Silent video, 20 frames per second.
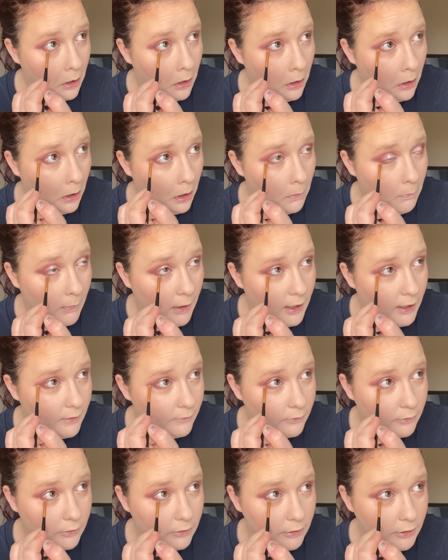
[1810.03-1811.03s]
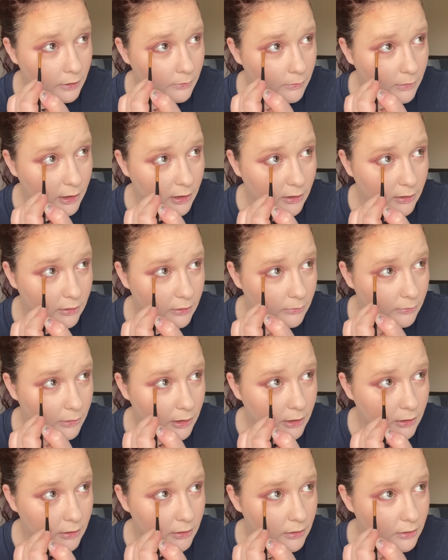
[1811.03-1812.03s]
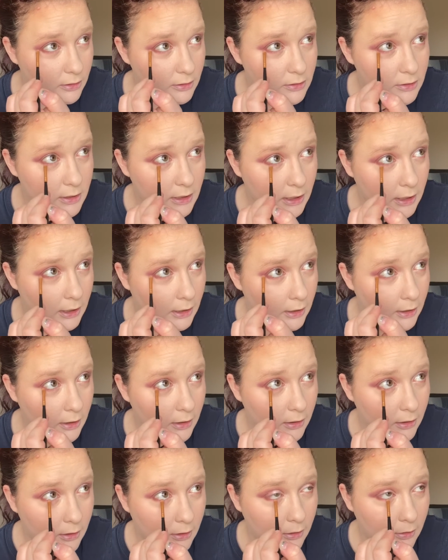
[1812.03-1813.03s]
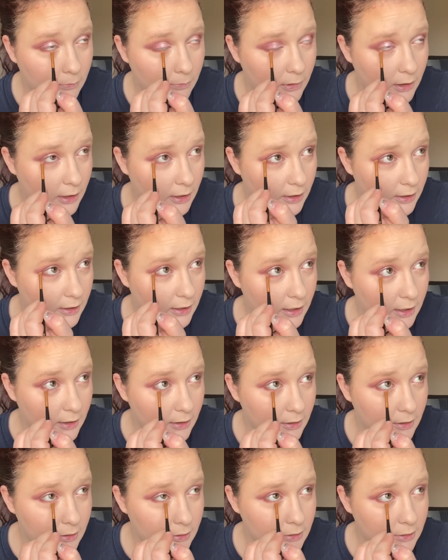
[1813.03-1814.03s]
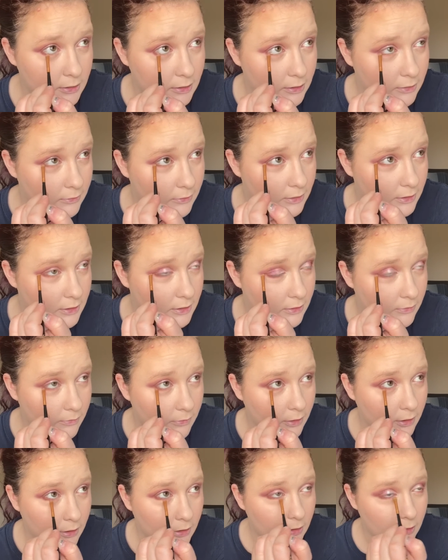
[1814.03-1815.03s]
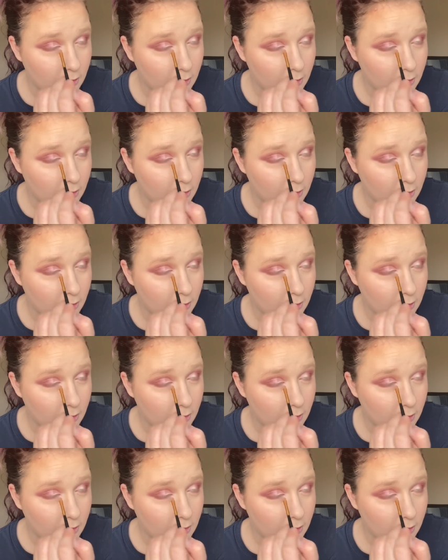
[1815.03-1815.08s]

I might have to look in my other mirror to see, but I think this is doing something.